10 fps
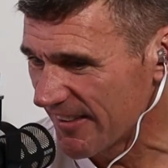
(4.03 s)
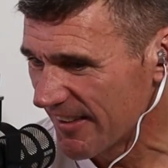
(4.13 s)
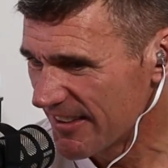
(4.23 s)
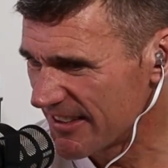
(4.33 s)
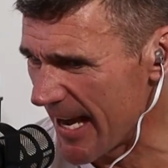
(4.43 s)

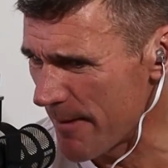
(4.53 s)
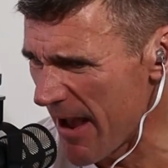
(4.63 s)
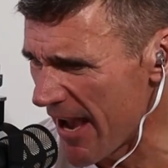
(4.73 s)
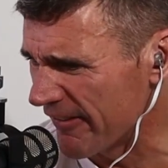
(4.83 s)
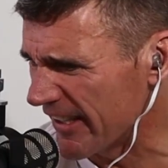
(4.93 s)
Sam
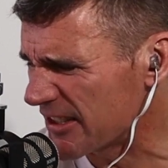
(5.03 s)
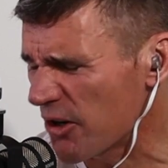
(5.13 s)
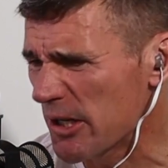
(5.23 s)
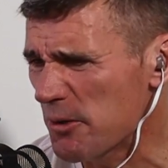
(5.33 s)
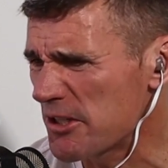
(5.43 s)
Harvey. Sorry, you
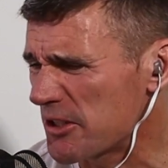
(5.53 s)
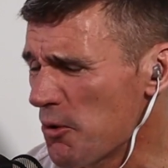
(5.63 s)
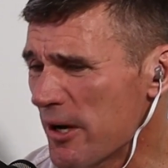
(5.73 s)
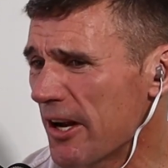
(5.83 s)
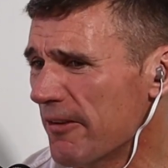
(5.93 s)
were just
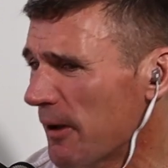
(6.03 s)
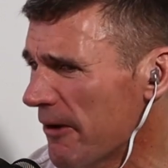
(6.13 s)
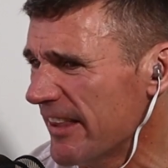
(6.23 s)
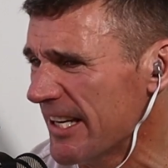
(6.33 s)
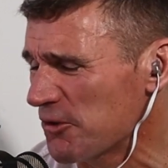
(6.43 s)
talking over the
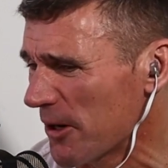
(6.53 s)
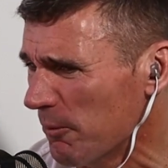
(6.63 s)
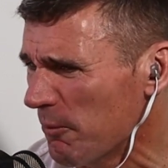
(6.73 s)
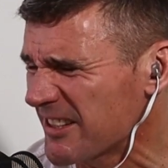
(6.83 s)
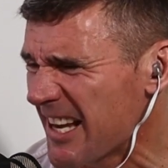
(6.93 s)
intro.
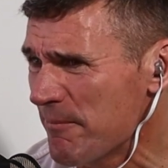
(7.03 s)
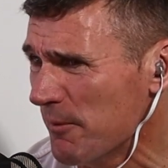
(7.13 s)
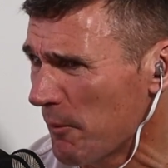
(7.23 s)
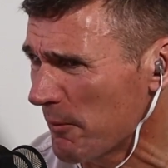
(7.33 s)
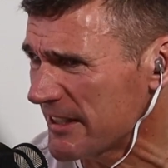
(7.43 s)
What's up?
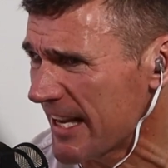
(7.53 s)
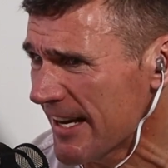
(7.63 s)
What we saying?